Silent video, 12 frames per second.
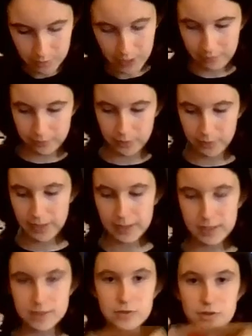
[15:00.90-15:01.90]
a bit
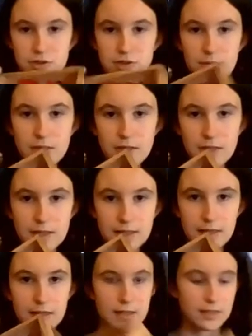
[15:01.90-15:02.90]
everywhere, so just something like
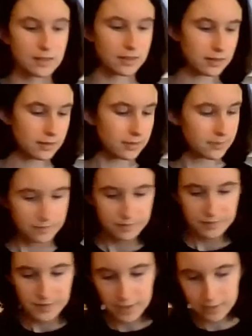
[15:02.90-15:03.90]
that.
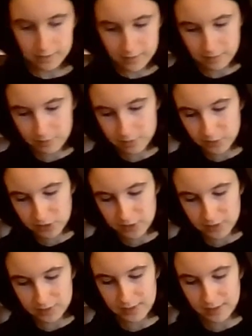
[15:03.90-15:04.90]
And then I'm just
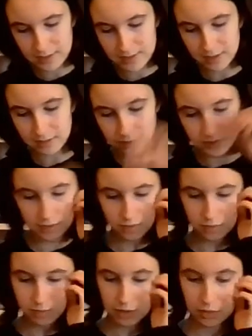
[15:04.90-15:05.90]
going to stick these candles in.
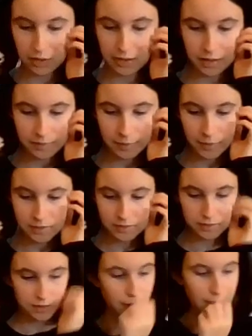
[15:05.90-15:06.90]
Oh my god, I think the box is
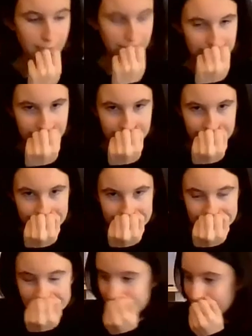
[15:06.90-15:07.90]
too high.
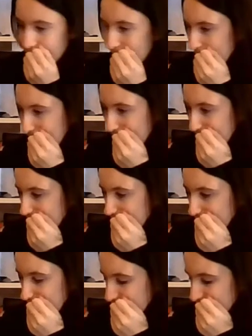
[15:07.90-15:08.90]

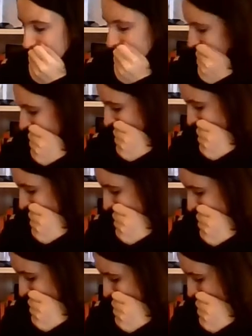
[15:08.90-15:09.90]
Oh no.
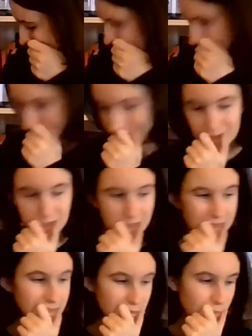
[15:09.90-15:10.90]

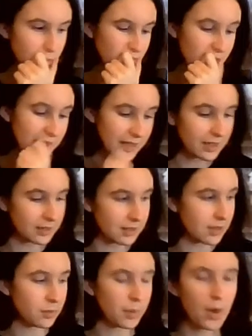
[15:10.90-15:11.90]
And they don't fit in that
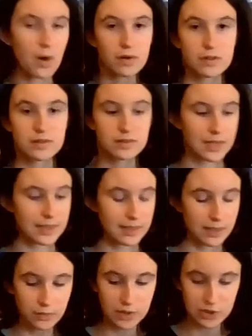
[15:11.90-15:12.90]
little box. Like,
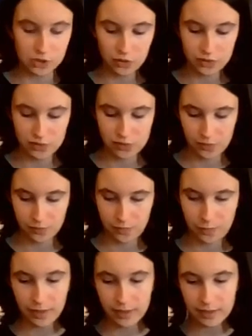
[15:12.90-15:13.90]
they only just
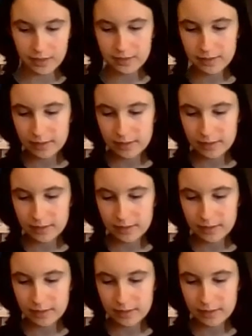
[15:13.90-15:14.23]
don't fit.